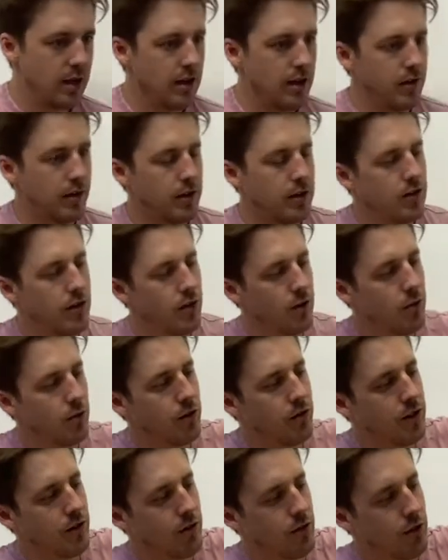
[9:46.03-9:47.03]
because you don't want
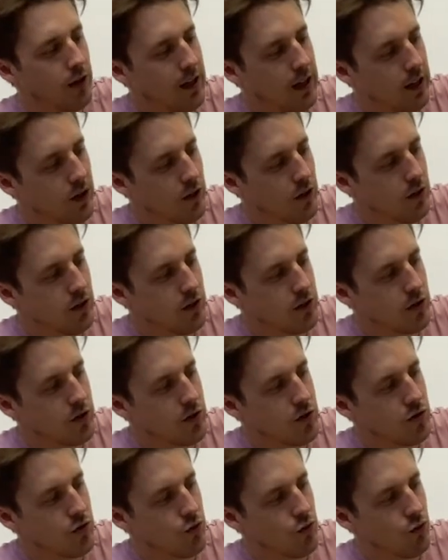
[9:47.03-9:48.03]
this really long
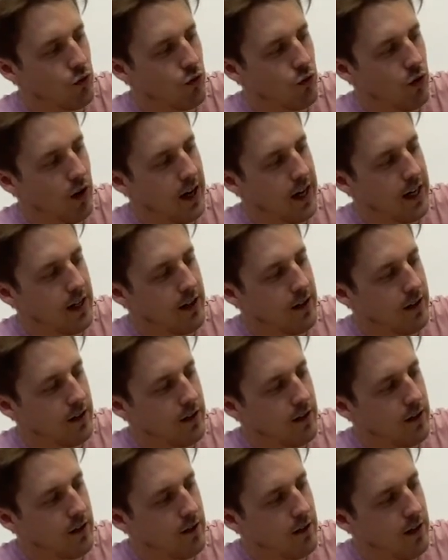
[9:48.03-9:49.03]
straight
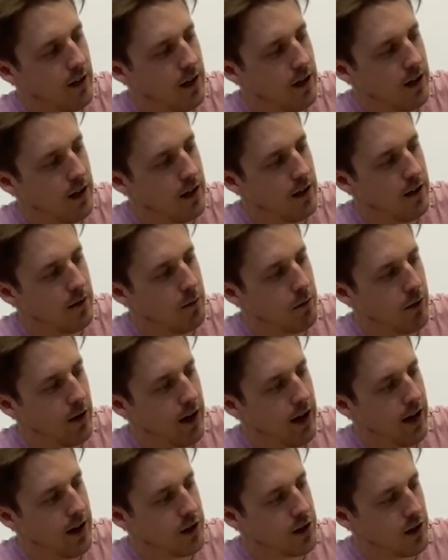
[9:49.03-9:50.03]

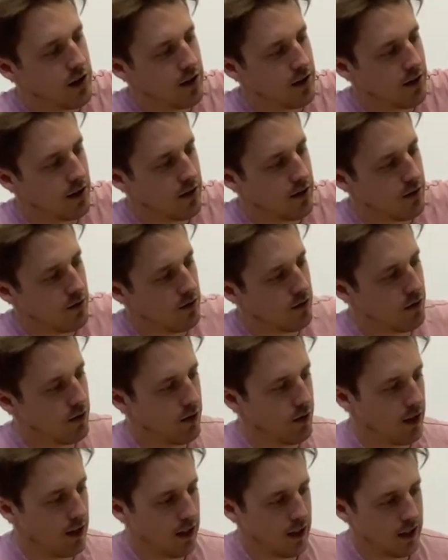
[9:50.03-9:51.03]
branch that doesn't
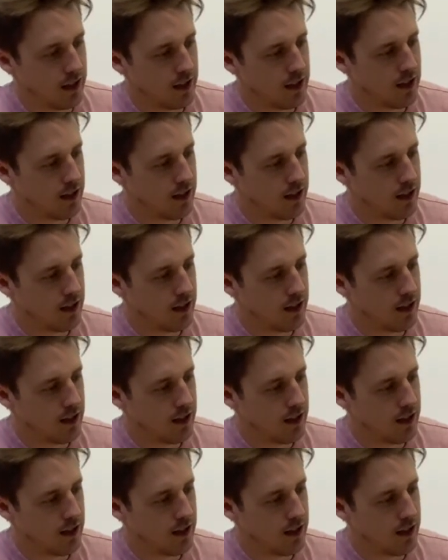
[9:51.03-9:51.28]
really